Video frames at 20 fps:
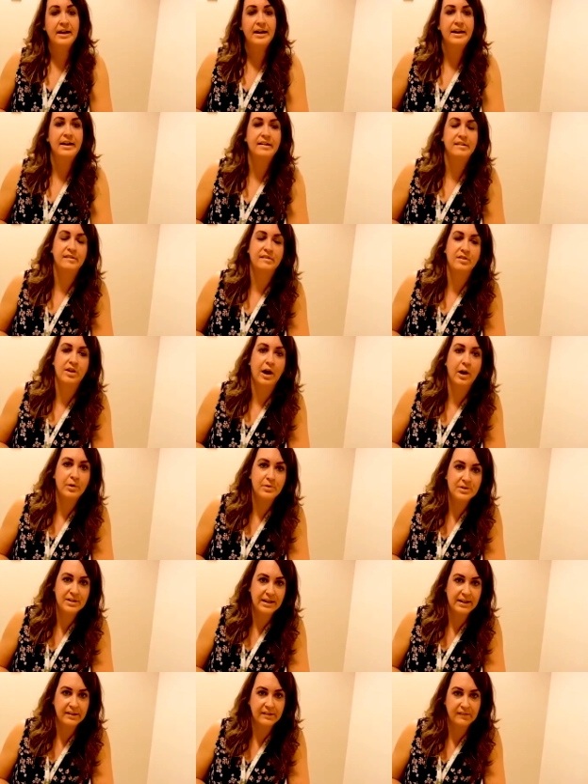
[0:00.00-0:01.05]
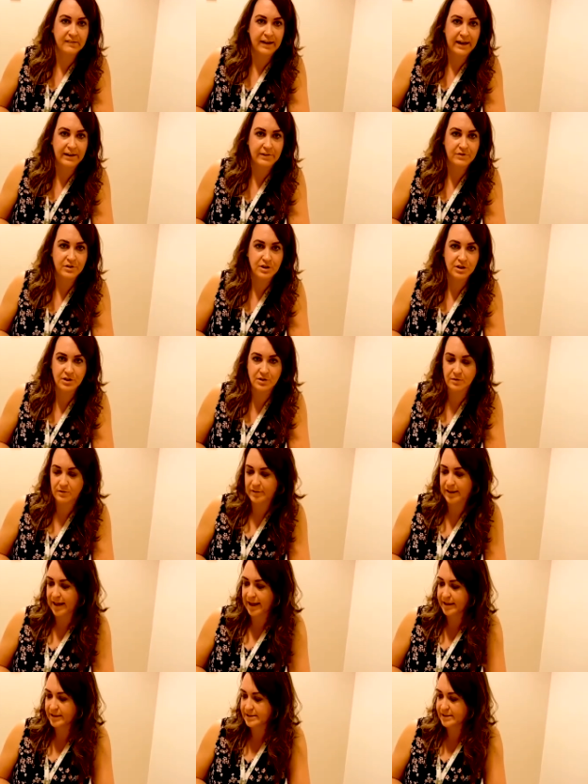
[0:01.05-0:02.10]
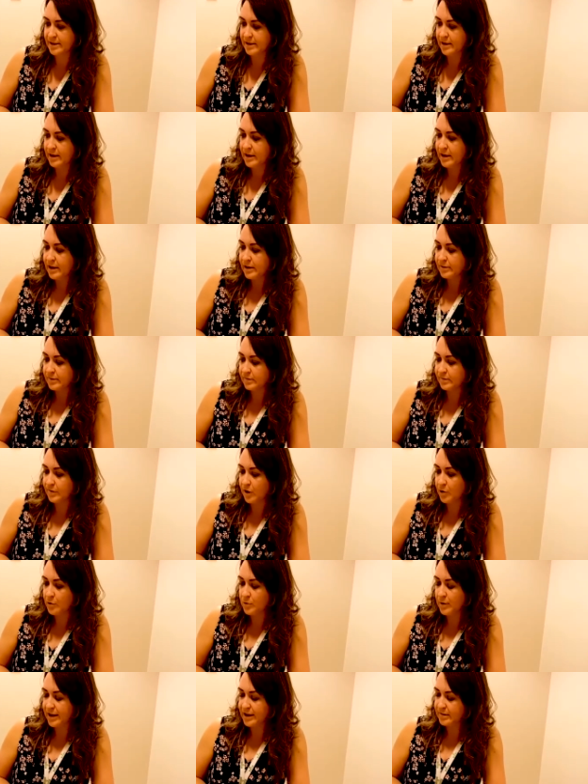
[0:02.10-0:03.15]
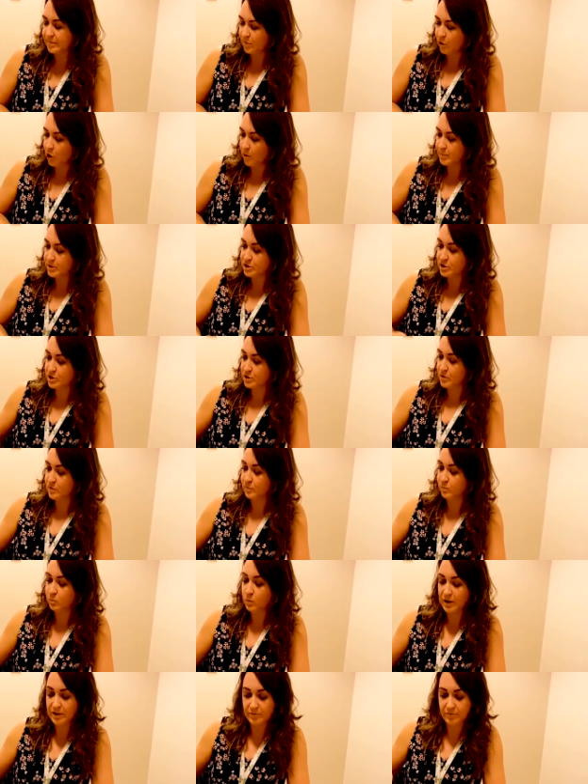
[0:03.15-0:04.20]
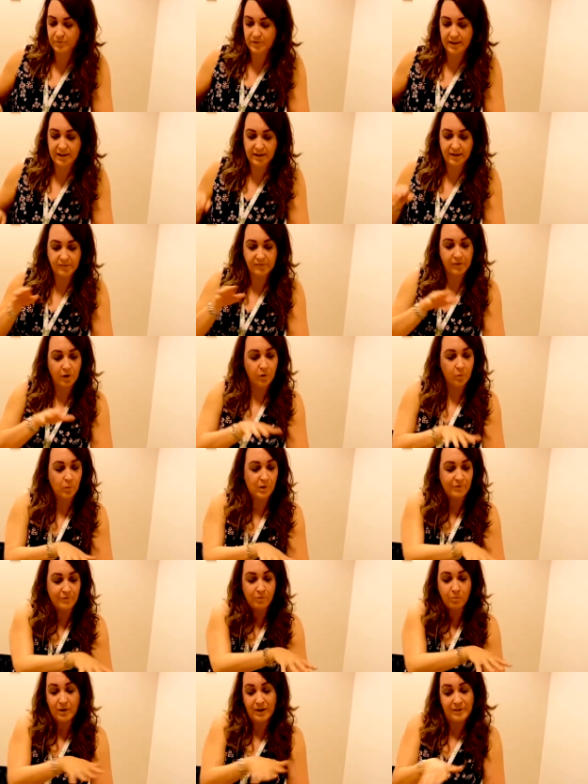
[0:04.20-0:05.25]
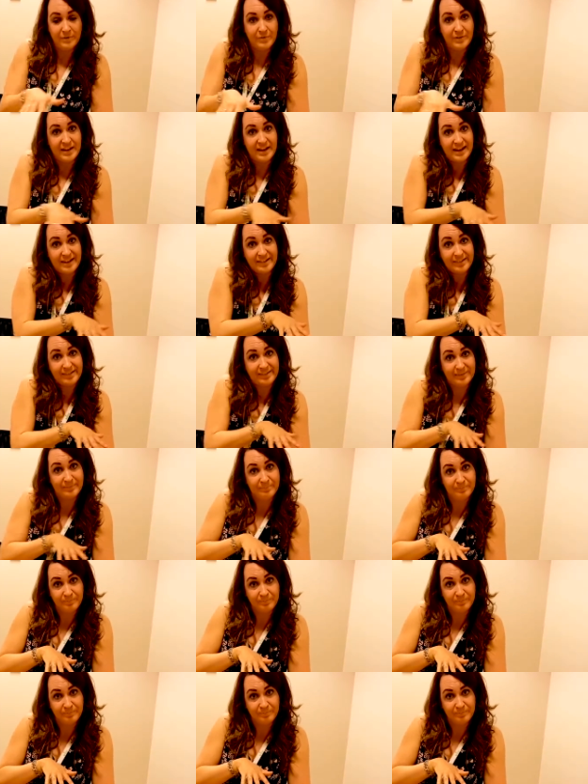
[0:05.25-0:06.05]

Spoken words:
It's totally safe to do that. So it's common to use one of these with one of these.